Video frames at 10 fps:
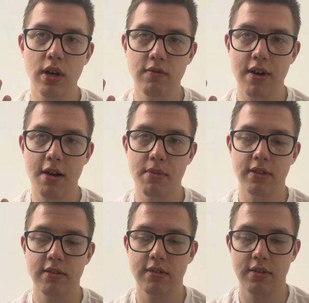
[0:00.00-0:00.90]

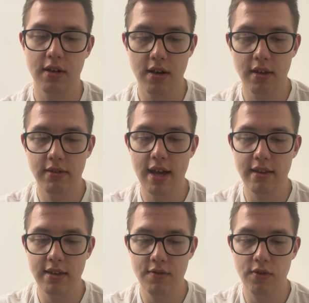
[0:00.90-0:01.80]
environments
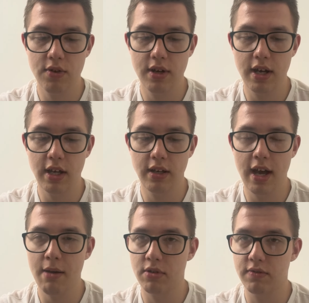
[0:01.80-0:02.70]
that differ in
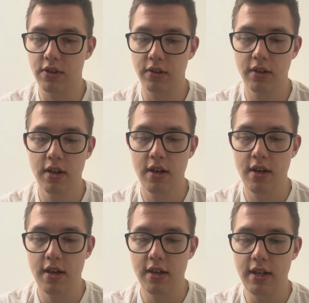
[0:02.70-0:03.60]
atmosphere,
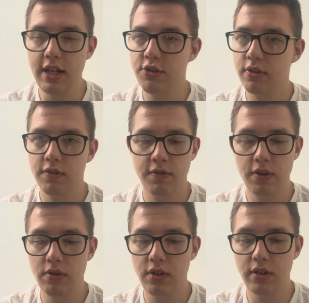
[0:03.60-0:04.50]
each with a
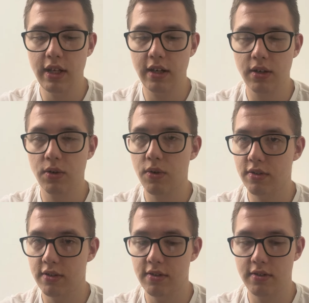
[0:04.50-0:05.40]
few unique
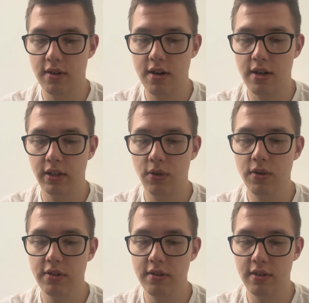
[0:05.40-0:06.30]
courses. The
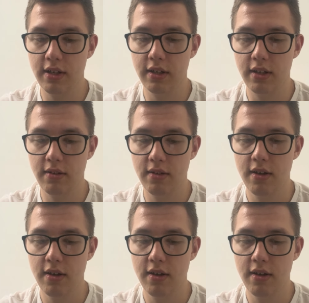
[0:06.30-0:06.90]
courses in an